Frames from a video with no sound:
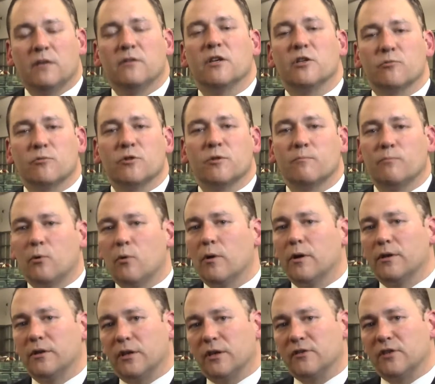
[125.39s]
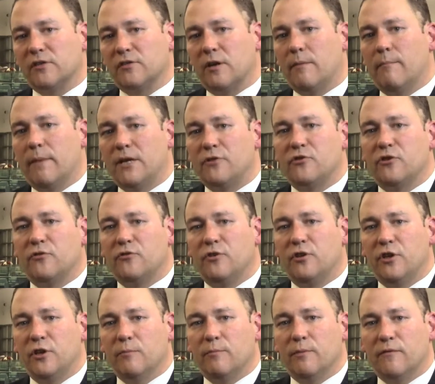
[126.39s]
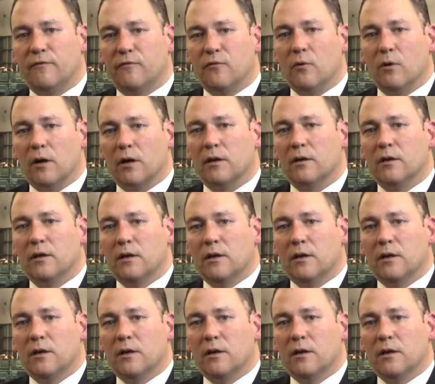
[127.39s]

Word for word: This was important because, as I mentioned to you before,